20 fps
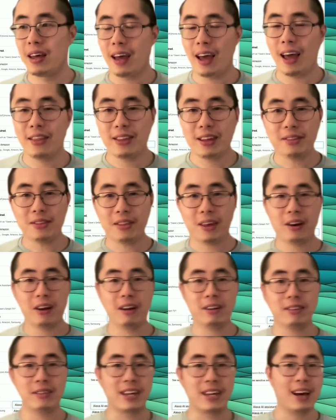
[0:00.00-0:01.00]
And then there
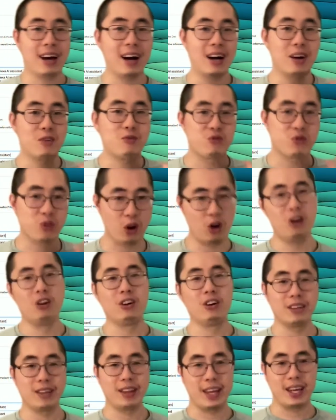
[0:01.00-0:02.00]
are the
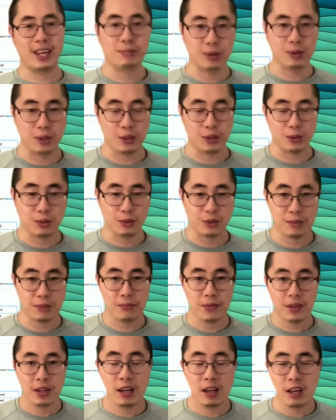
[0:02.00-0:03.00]
wrong labels.
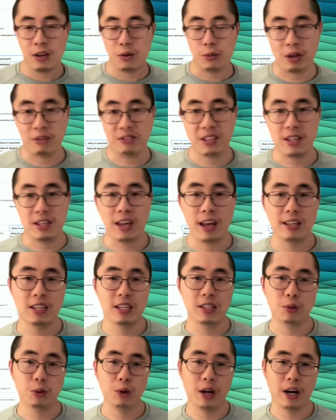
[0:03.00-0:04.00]
We have seen
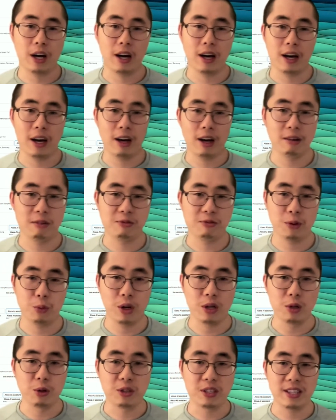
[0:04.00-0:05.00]
cases of
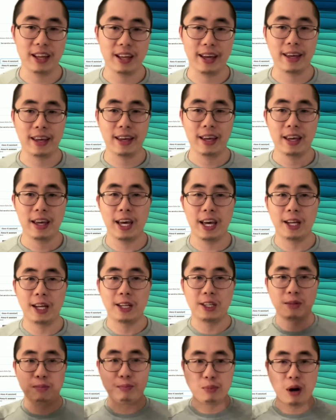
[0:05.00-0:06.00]
what looks like a
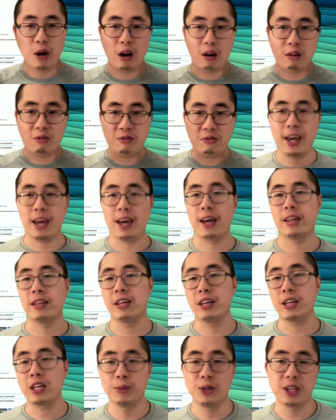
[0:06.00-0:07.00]
smart
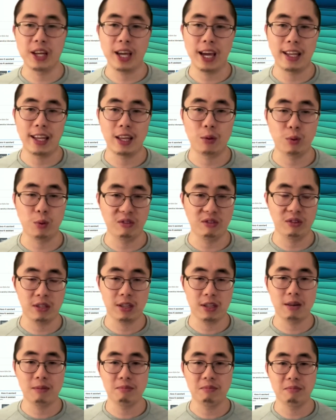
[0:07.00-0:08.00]
fan communicating with
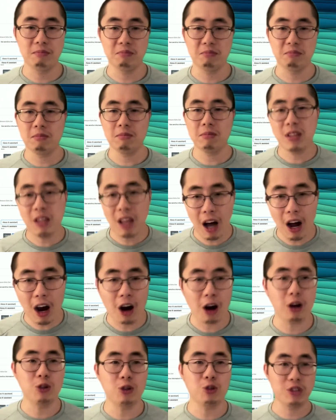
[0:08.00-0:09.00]
some
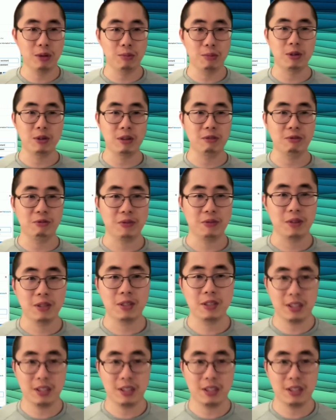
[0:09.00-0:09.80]
large number of